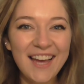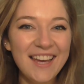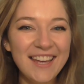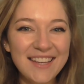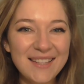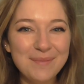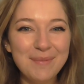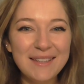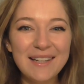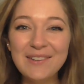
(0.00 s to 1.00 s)
Hi, it's
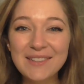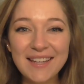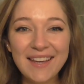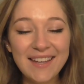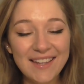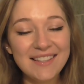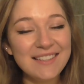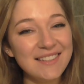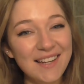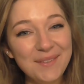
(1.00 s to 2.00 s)
been a long day and
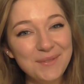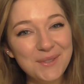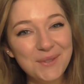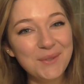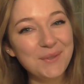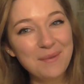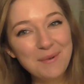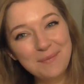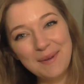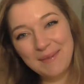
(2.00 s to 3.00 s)
it's time to
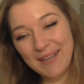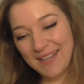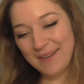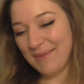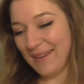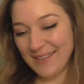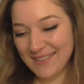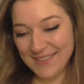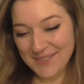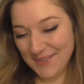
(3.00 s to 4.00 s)
remove my makeup
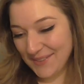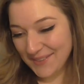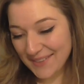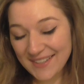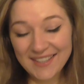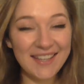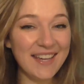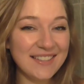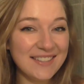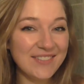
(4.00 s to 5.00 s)
and to
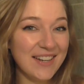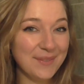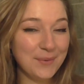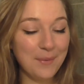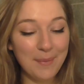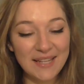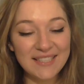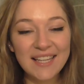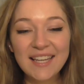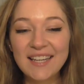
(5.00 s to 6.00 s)
get ready for
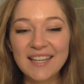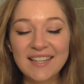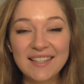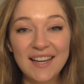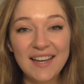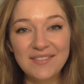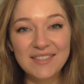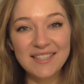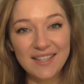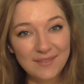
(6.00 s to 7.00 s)
bed. Uh, I
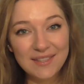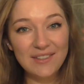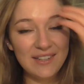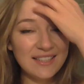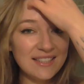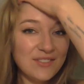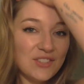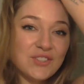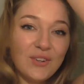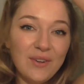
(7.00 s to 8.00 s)
haven't done a video like this
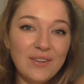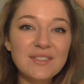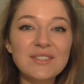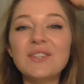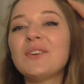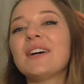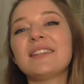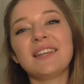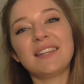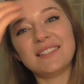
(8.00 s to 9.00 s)
for so long, so
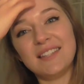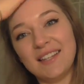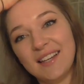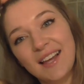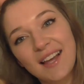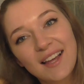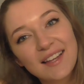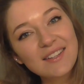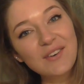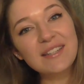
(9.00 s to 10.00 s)
I think it's uh,
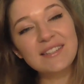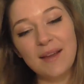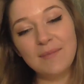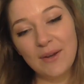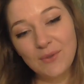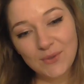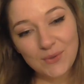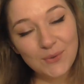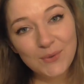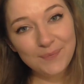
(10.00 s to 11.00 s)
the right time now
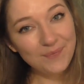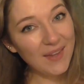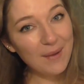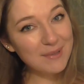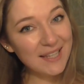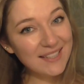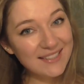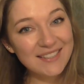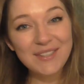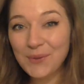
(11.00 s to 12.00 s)
to
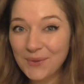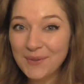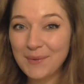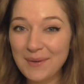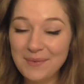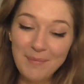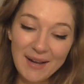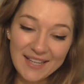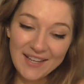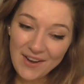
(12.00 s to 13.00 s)
update you with
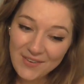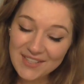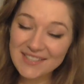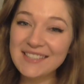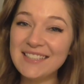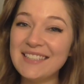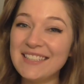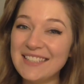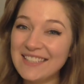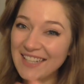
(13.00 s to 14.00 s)
my current uh,
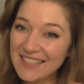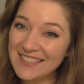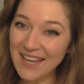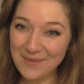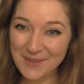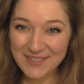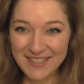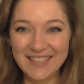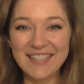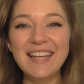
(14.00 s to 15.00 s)
nighttime
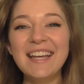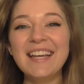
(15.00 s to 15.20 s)
routine.